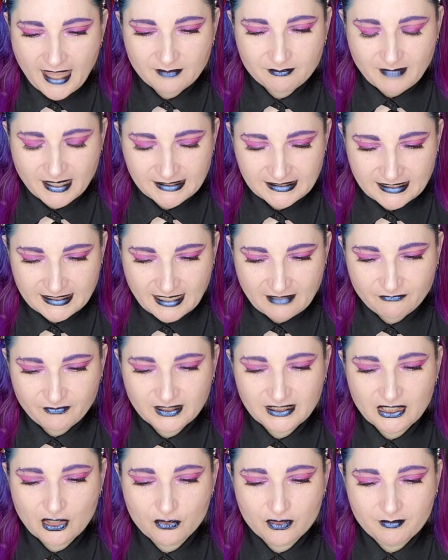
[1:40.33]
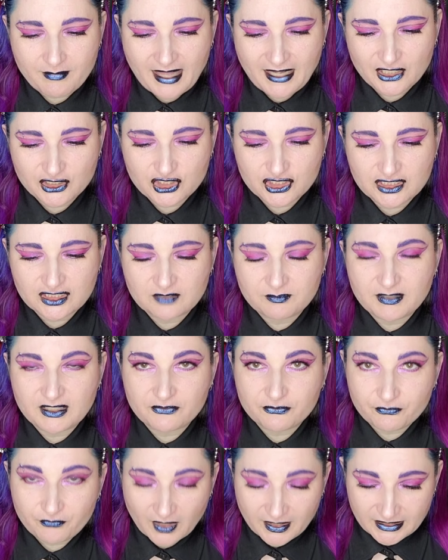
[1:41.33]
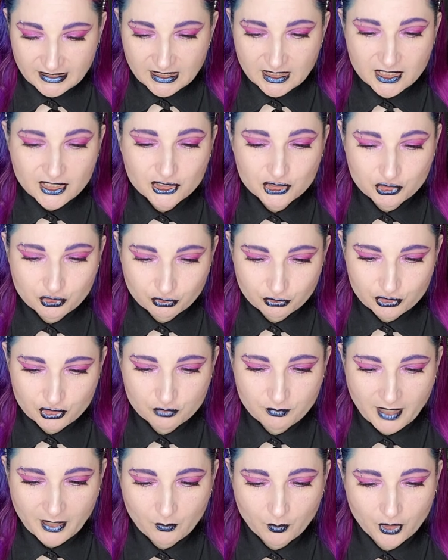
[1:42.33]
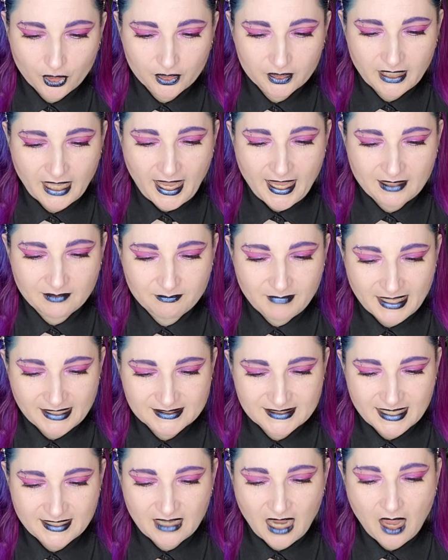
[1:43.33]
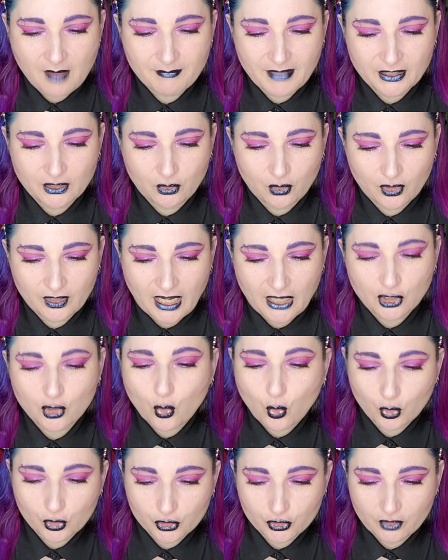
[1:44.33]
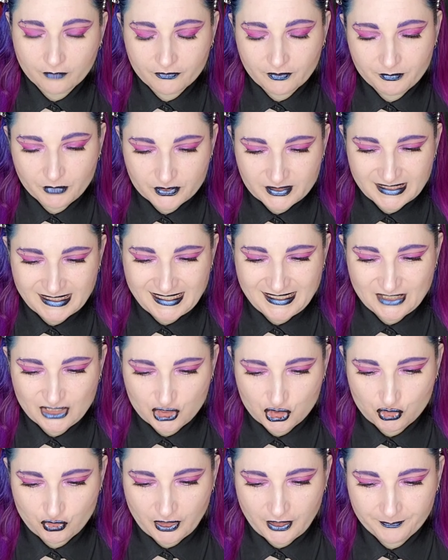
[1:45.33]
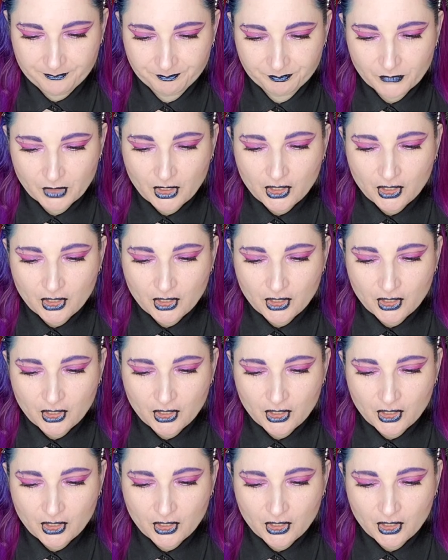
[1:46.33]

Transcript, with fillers: and making a video that manages to be funny, true to my work, and makes a comment on our corner of the music industry.